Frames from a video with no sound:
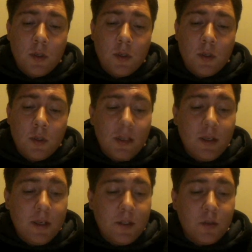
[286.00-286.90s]
He
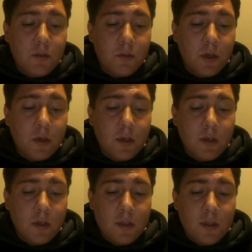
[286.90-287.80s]
then gets to work.
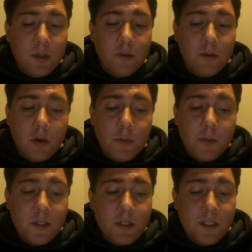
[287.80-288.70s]
The
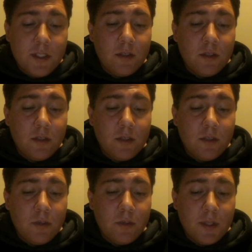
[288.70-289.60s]
foreman sees
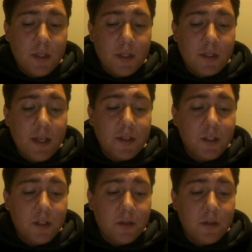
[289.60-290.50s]
improvement with his
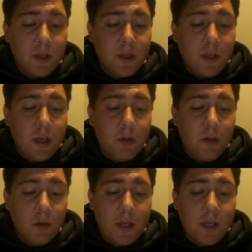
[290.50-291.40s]
attitude
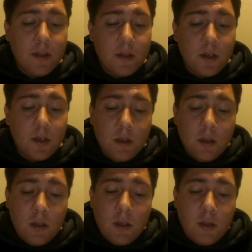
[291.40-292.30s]
and work ethic.
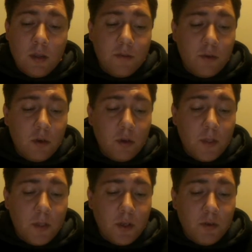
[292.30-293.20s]
The
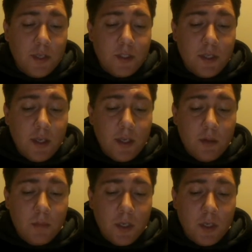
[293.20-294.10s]
foreman agrees to
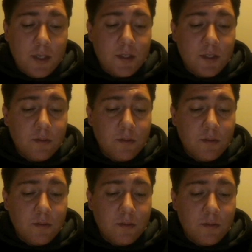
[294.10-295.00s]
help because of
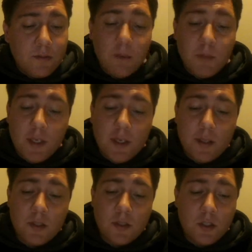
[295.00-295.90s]
this and
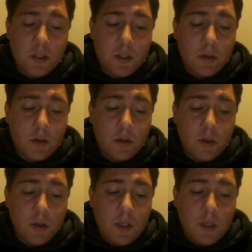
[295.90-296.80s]
begins to show
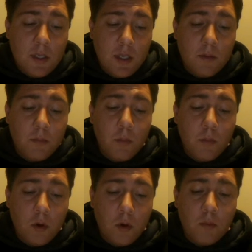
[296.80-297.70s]
him
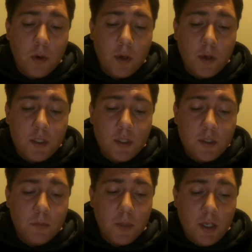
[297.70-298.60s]
more work
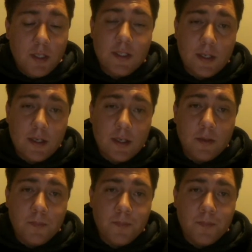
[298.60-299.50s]
to be done.
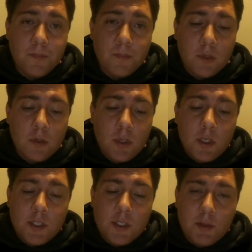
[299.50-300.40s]

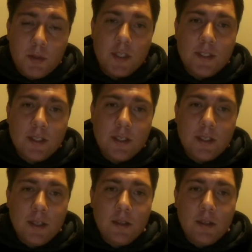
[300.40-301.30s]
So with this
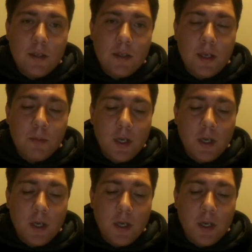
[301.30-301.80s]
skit, and